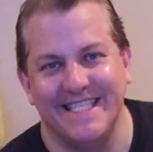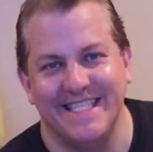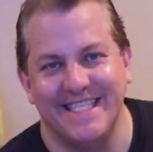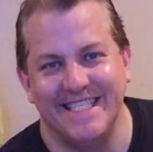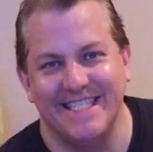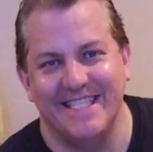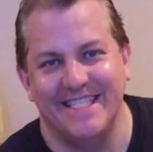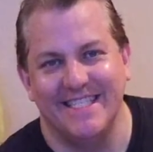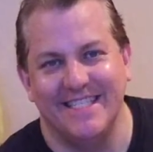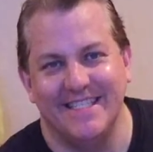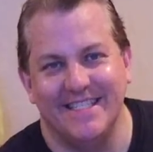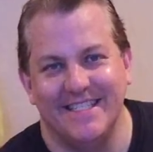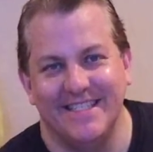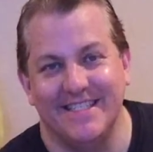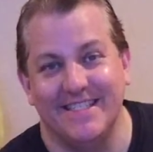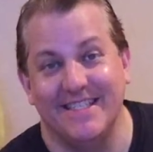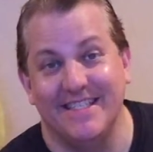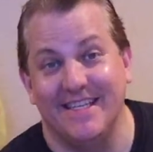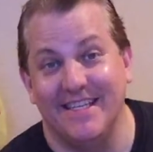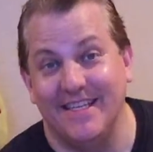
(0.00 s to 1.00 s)

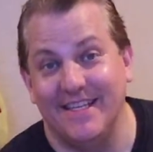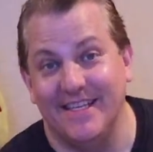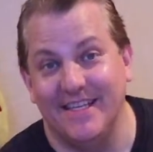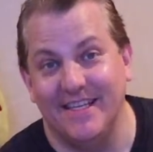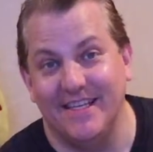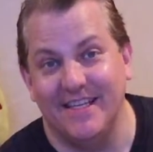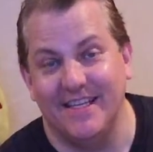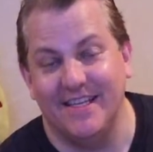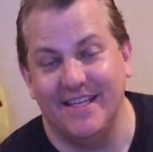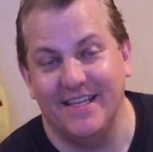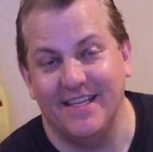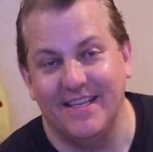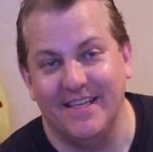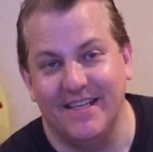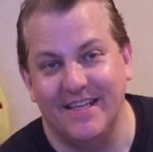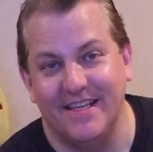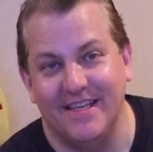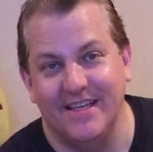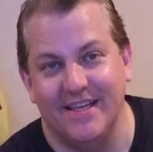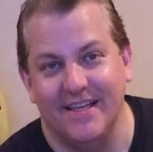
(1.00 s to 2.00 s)

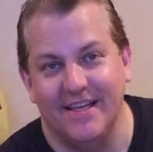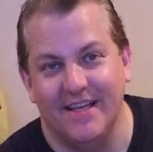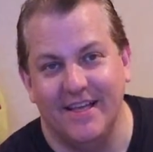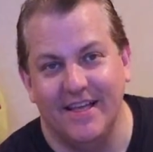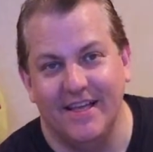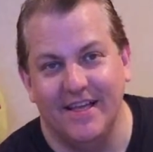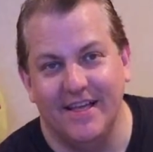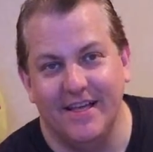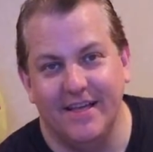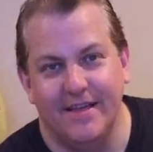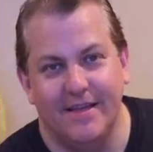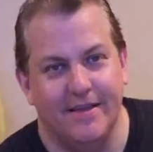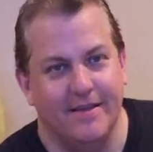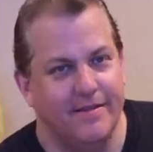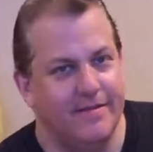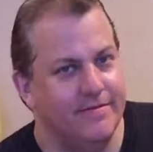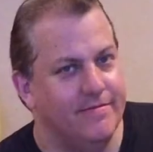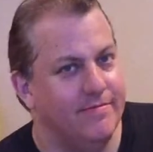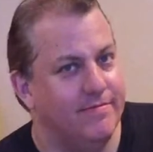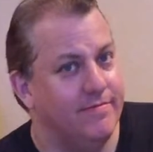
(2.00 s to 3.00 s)

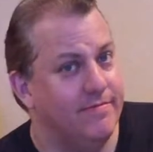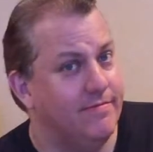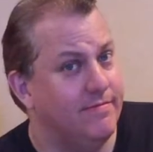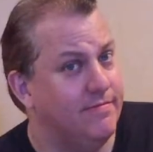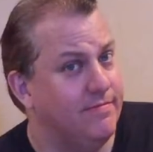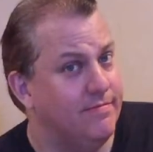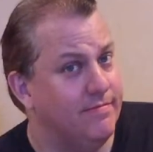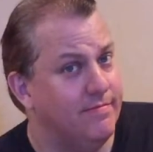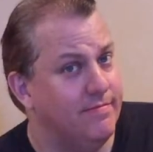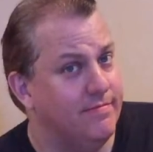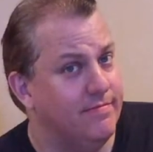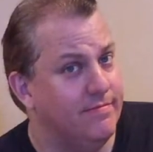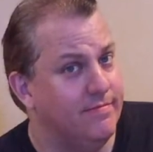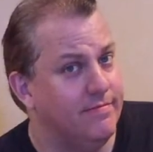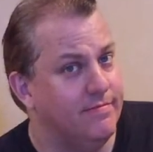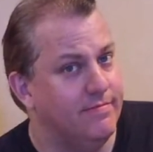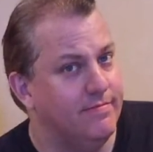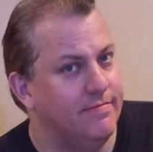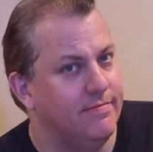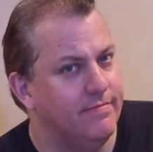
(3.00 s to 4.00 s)

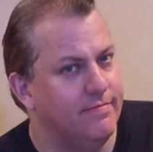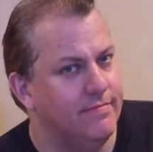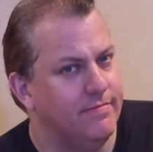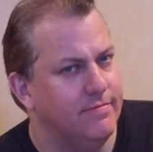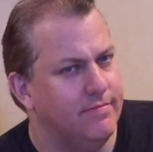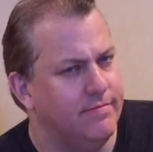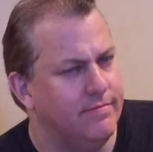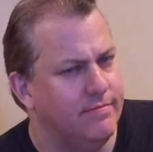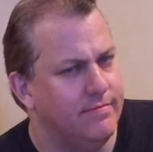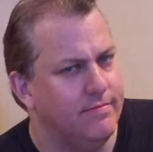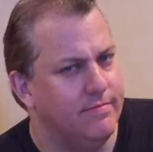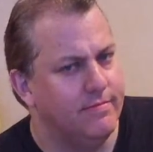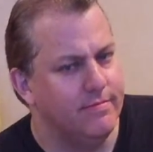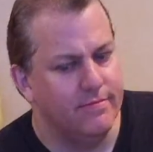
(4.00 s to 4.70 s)
(silent)